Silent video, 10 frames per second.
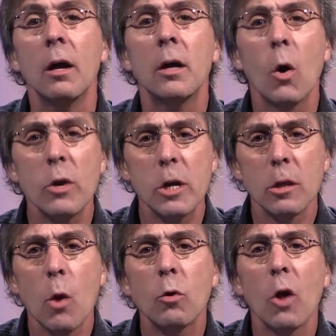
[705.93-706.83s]
go to your
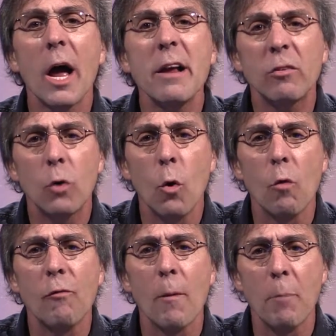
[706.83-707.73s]
local high school
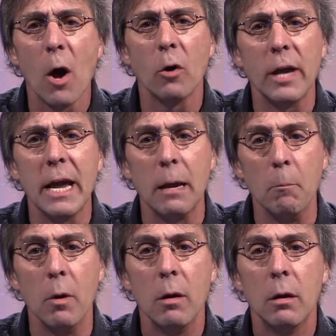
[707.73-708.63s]
football
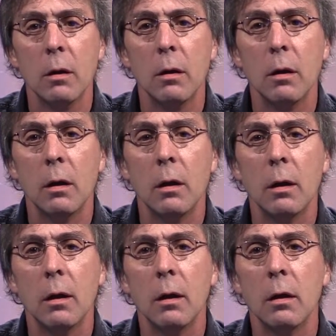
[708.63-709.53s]
game.
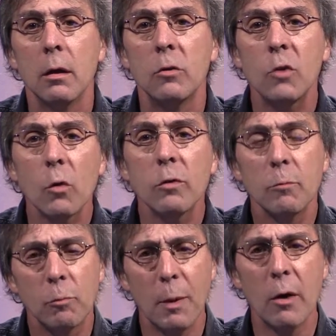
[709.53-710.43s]
Show some
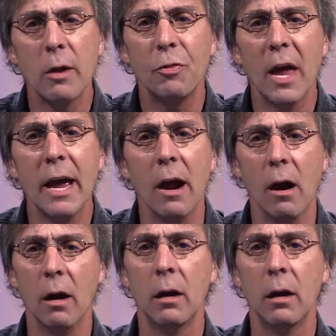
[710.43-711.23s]
spirit there.